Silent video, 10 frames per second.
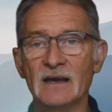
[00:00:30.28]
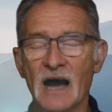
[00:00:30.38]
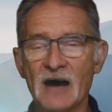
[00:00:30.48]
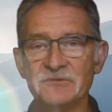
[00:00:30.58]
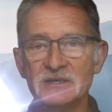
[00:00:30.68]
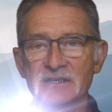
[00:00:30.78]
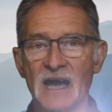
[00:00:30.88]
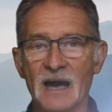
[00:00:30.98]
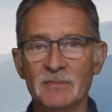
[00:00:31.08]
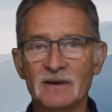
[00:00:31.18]
Off the
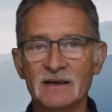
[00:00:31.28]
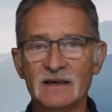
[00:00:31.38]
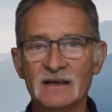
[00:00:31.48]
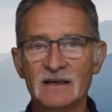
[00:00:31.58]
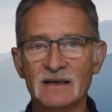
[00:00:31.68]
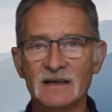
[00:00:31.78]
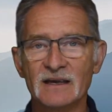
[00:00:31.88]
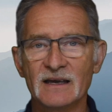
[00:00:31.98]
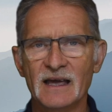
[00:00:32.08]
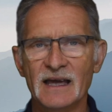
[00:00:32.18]
Top.
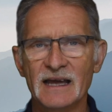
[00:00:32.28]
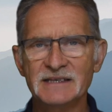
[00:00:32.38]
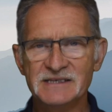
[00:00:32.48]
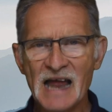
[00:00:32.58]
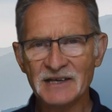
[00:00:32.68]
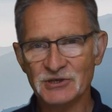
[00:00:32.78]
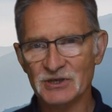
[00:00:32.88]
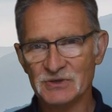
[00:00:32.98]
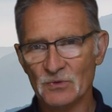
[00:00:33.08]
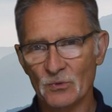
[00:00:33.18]
It's not
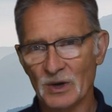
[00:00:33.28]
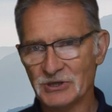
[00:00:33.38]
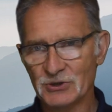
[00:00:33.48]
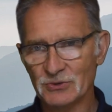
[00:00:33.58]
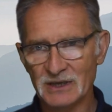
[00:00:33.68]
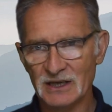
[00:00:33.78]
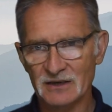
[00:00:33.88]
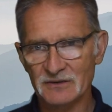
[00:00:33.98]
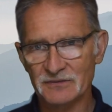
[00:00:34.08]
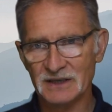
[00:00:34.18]
just what you
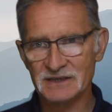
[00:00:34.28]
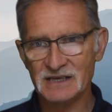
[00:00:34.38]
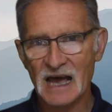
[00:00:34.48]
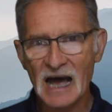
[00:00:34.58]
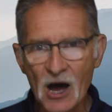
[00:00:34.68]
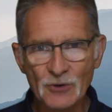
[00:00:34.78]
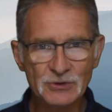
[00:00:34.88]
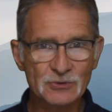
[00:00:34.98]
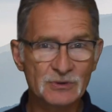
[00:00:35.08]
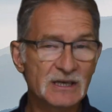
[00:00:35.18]
give, it's how
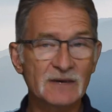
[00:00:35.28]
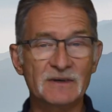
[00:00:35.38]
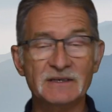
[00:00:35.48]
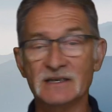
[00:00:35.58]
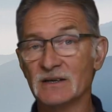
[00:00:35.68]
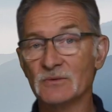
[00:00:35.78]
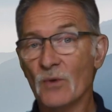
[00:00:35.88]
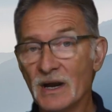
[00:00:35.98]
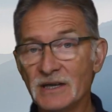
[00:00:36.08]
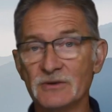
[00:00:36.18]
you give it
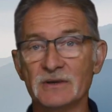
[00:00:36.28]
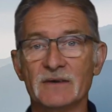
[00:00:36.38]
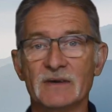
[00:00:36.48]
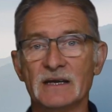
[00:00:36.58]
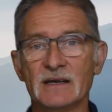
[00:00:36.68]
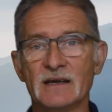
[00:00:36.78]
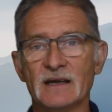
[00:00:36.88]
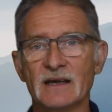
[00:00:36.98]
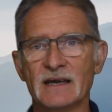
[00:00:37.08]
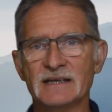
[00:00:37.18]
and when you give it.
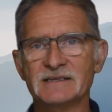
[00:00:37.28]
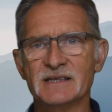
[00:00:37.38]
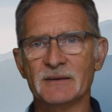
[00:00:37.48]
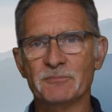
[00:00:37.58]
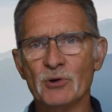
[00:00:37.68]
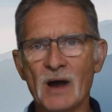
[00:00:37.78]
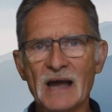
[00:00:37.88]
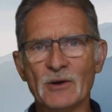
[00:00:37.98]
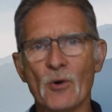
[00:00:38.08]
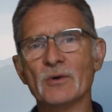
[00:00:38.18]
It's the
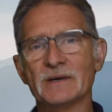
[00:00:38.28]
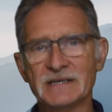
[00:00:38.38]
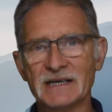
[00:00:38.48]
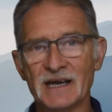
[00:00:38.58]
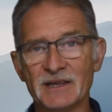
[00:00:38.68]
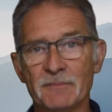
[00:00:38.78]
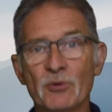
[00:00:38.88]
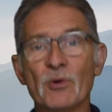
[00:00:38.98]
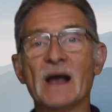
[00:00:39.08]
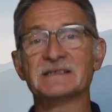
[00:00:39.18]
priority and the
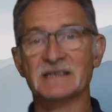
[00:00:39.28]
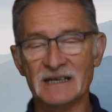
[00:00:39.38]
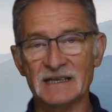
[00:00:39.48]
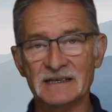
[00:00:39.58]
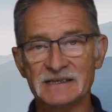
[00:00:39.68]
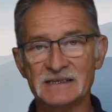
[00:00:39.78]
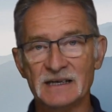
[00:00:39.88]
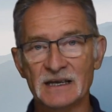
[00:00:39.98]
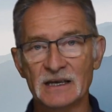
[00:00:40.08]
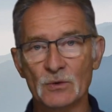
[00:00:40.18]

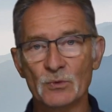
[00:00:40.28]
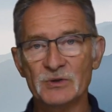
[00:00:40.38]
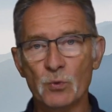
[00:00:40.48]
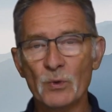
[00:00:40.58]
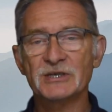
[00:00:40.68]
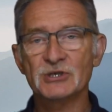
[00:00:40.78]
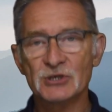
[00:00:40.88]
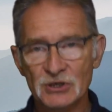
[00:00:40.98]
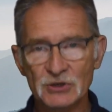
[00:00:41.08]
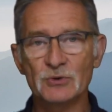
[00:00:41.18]
precedence with
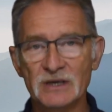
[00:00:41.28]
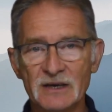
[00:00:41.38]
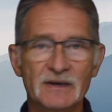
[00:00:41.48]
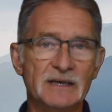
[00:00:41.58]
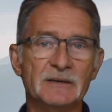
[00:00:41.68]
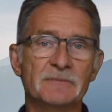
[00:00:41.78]
which you give it.